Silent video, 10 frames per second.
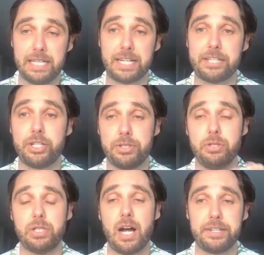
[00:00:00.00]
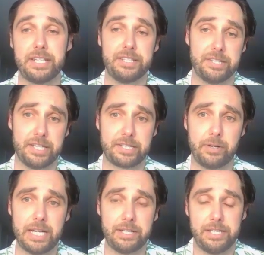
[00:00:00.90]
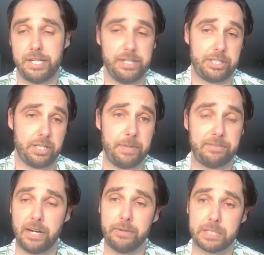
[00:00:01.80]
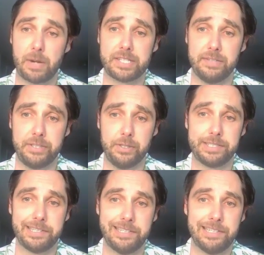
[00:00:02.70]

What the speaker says: Like it shows new content that's going out there, and they should be very responsive to it,